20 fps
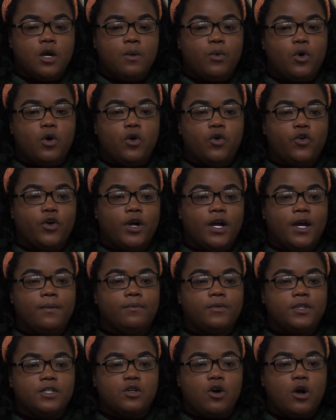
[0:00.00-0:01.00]
program,
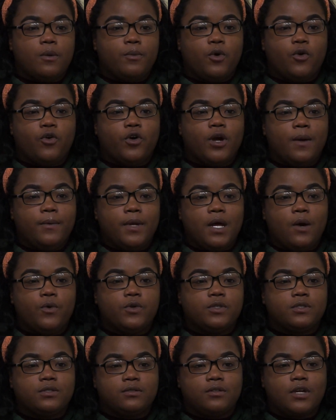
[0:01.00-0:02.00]
this art program that
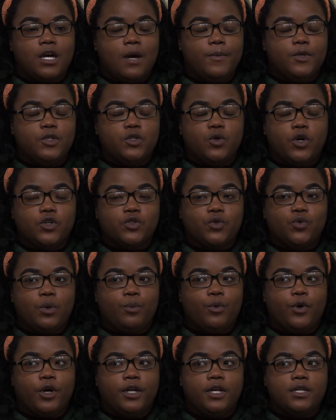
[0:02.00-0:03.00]
was coming to our school and
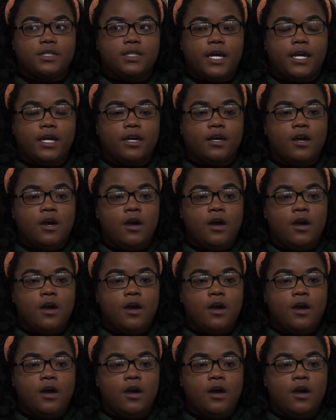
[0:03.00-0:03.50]
bringing us like